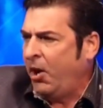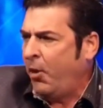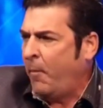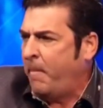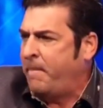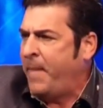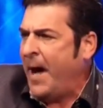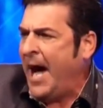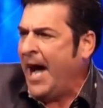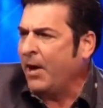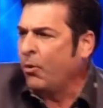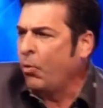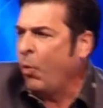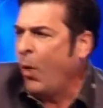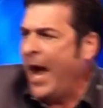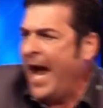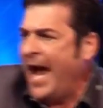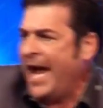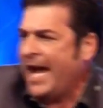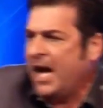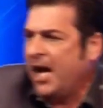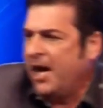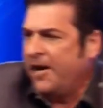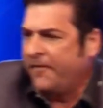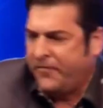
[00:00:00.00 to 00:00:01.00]
by way
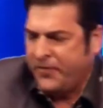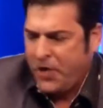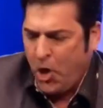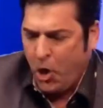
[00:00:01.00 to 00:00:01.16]
of your